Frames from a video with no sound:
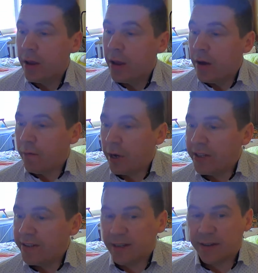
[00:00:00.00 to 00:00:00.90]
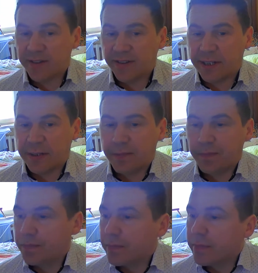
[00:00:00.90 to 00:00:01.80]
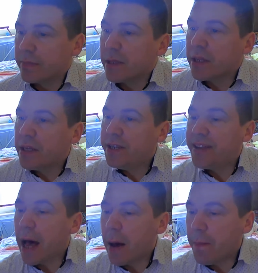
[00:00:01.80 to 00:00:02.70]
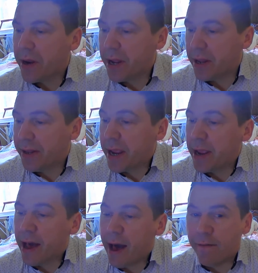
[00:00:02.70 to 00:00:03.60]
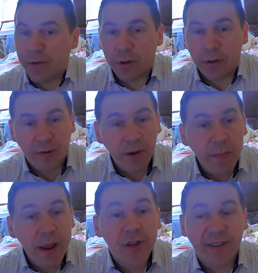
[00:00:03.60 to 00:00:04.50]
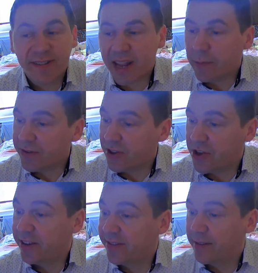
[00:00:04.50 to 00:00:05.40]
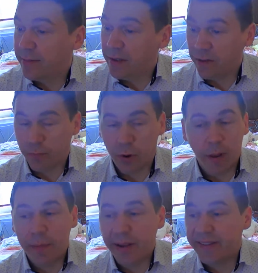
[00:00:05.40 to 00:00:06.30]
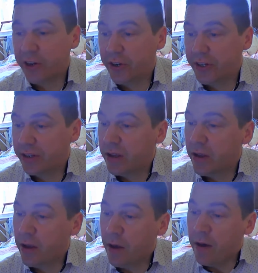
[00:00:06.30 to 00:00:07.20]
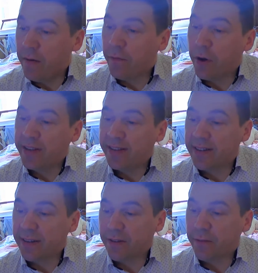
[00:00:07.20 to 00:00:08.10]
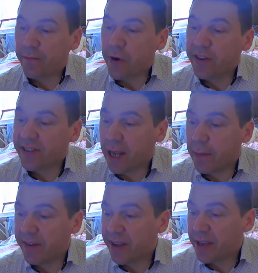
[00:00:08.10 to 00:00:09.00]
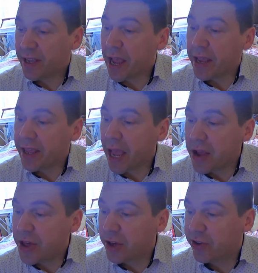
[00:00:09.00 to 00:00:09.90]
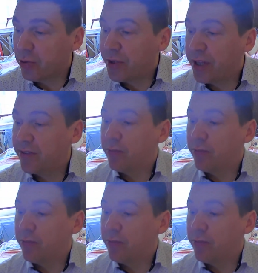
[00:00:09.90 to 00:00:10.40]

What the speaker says: For instance, in Tampere they have 3 major steps just in problem-based learning. For instance, the first step is engaging students